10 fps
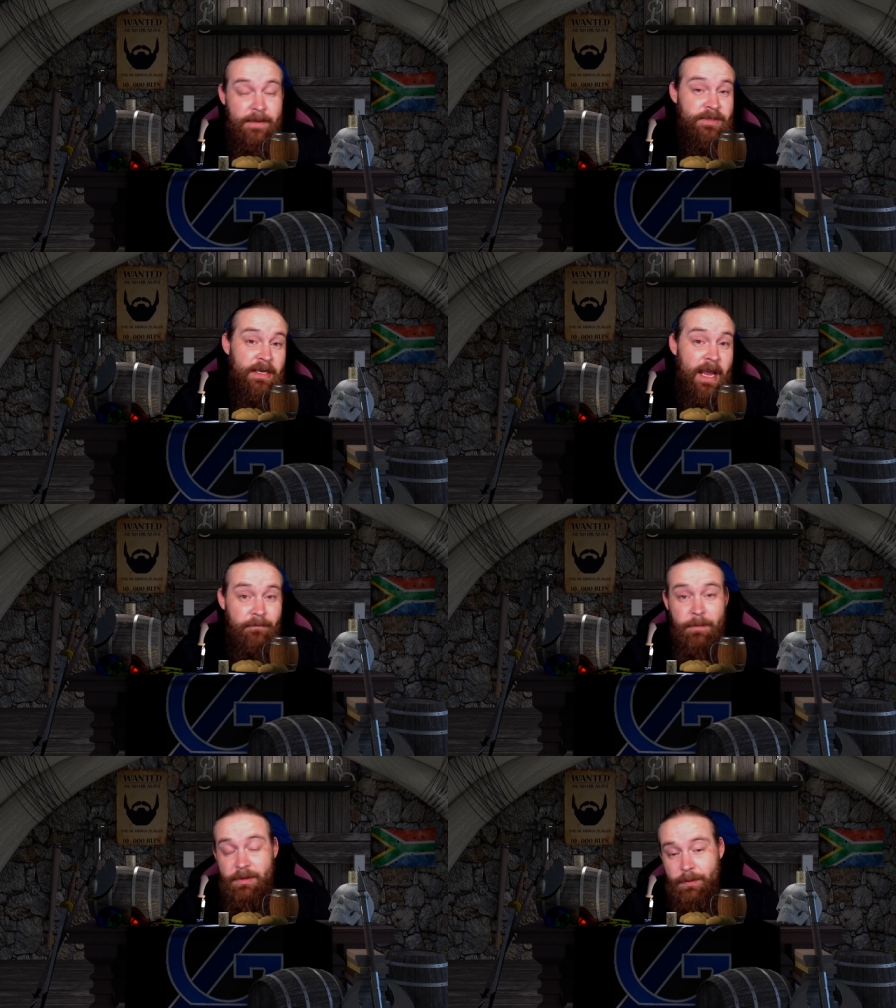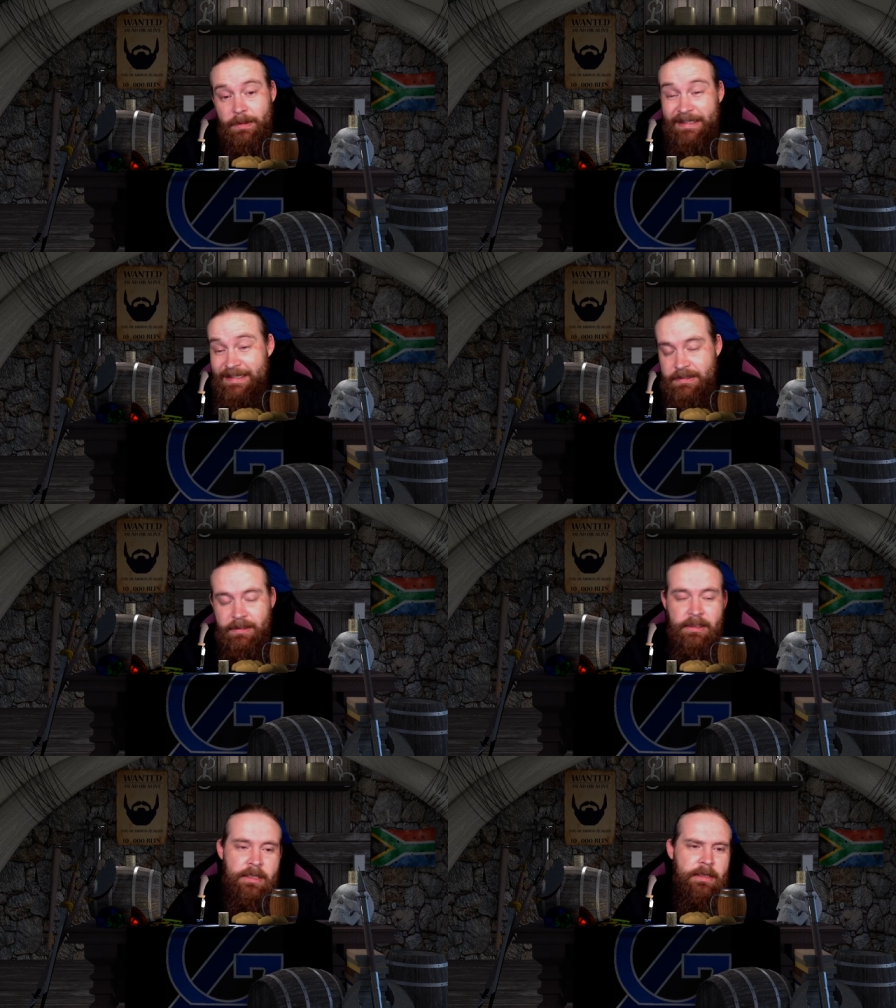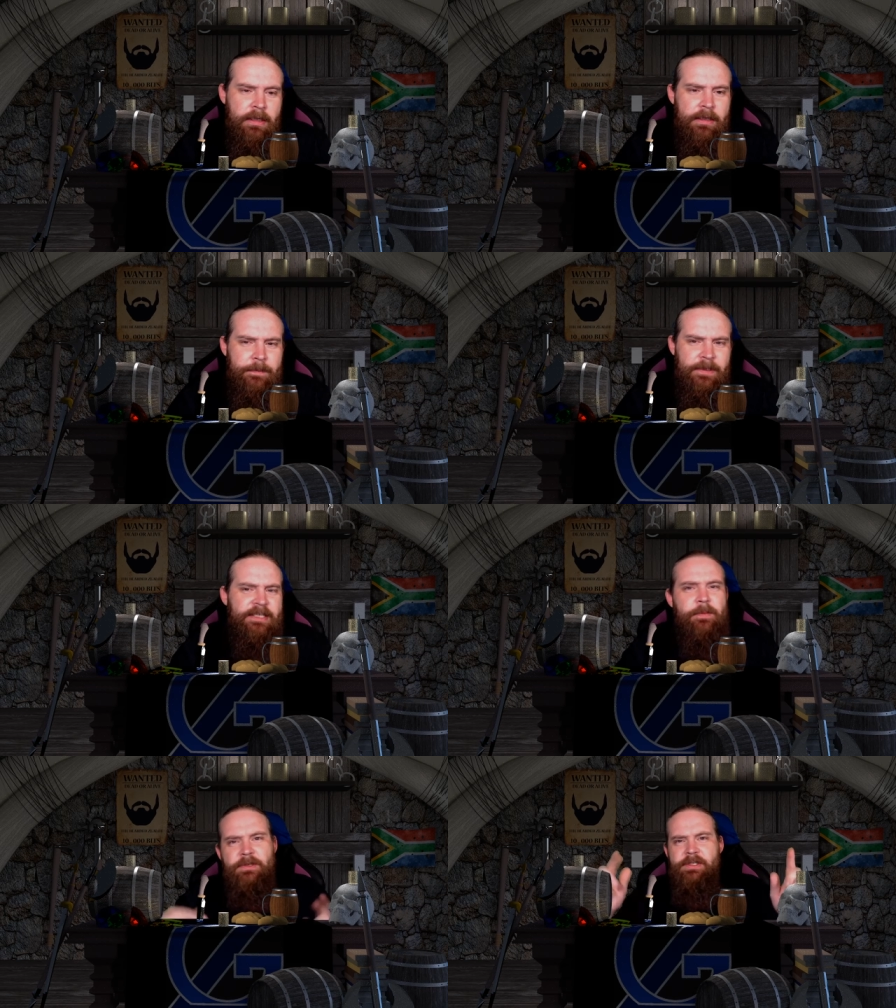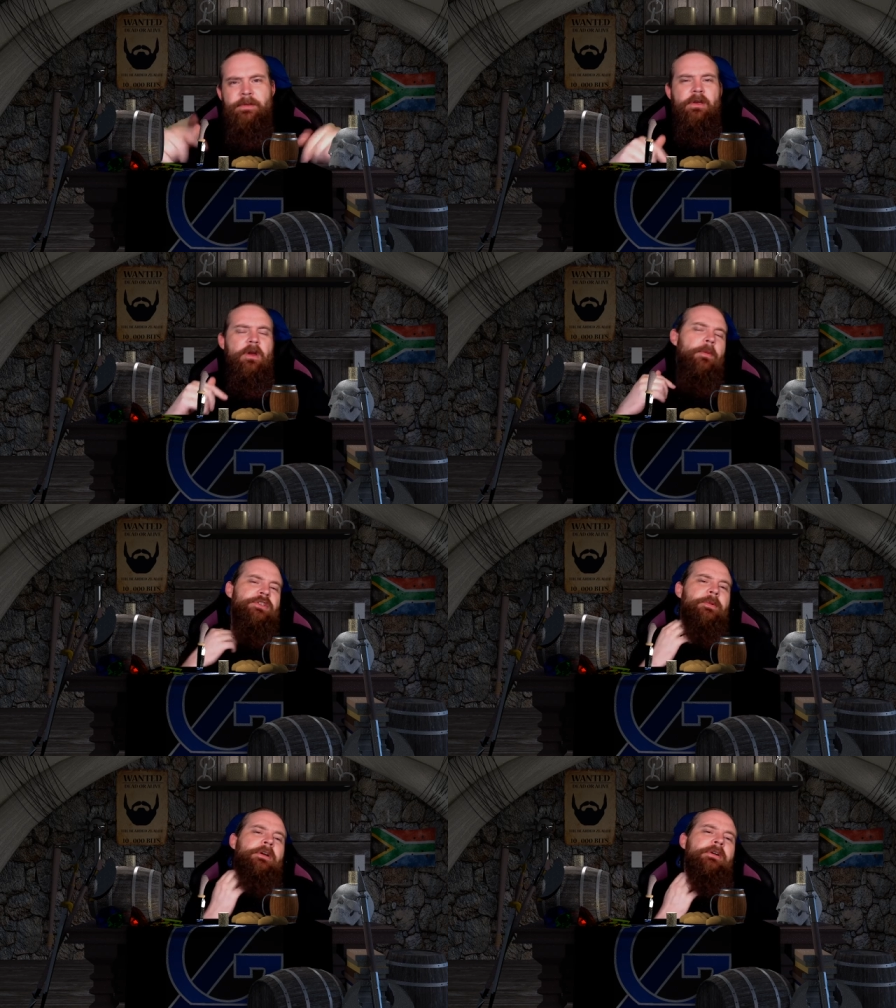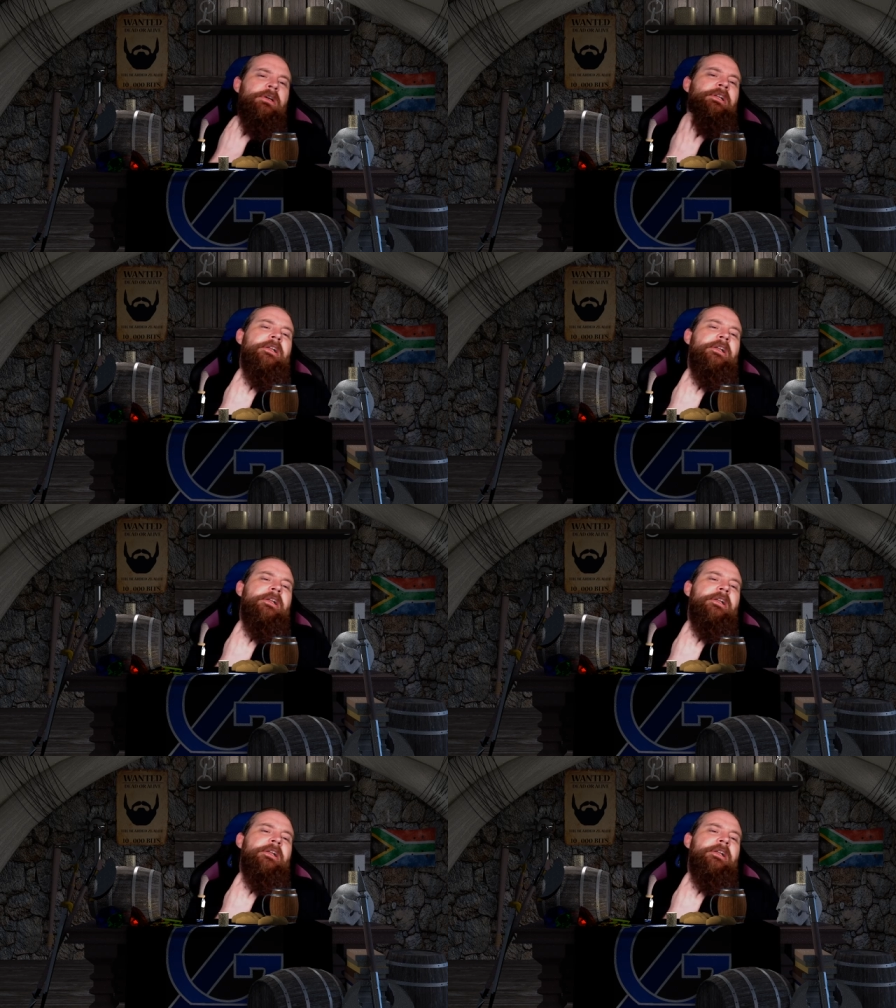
that have been released, uh, please post them in the comments below